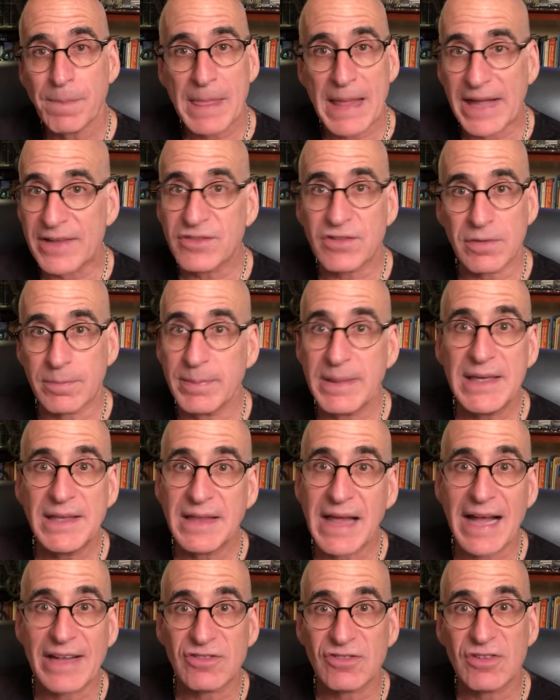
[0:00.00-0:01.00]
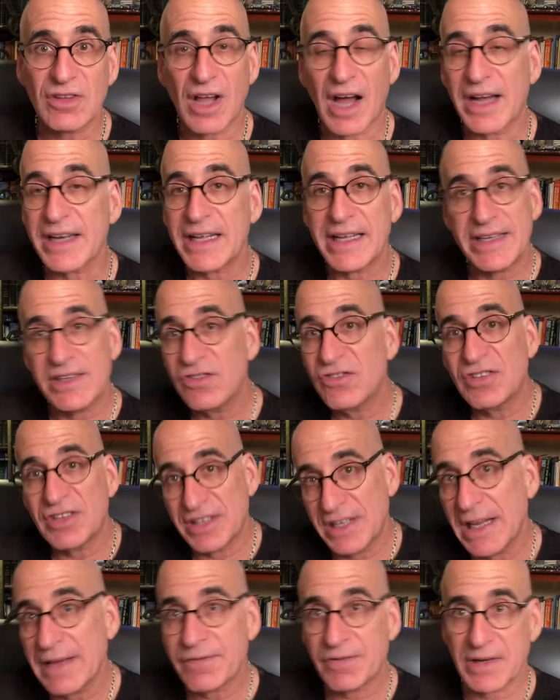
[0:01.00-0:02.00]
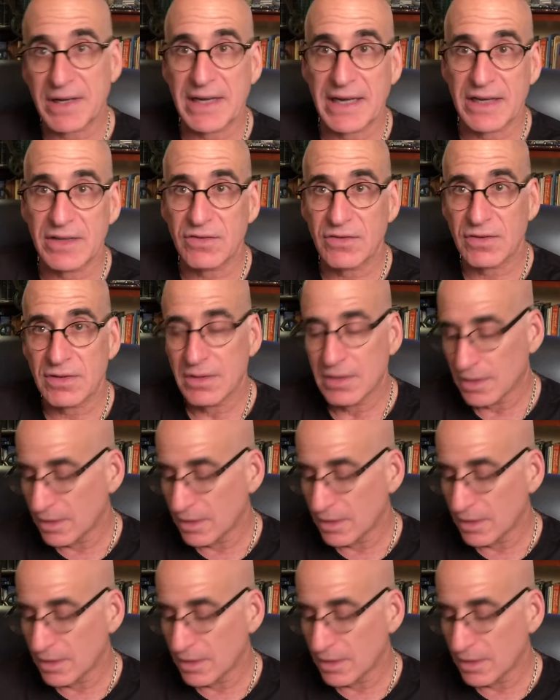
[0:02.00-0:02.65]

And to me, that's not insignificant.